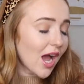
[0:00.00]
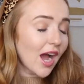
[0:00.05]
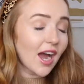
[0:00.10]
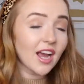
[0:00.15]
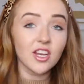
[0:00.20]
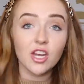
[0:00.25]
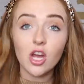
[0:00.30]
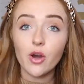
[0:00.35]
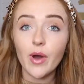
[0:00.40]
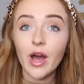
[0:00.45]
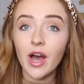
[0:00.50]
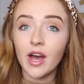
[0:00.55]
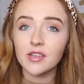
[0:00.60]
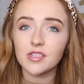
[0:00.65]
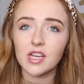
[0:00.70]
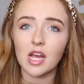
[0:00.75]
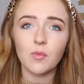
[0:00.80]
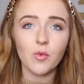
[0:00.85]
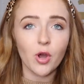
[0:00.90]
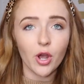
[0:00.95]
I know
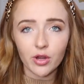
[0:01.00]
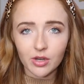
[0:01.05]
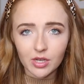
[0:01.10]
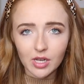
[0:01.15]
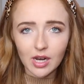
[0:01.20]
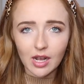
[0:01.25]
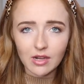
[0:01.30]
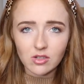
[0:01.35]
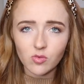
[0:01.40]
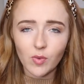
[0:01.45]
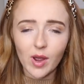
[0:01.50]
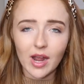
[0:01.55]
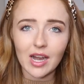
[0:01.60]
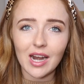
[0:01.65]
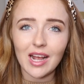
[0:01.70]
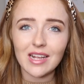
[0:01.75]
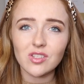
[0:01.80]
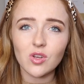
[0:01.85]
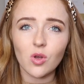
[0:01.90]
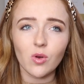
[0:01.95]
at Erdang we're only allowed to wear
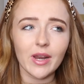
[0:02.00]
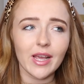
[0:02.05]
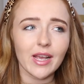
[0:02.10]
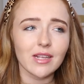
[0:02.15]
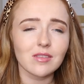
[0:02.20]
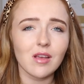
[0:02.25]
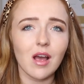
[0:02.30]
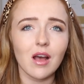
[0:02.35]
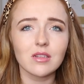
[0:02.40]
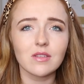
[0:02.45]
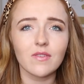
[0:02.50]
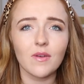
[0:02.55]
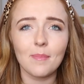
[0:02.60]
classical leotards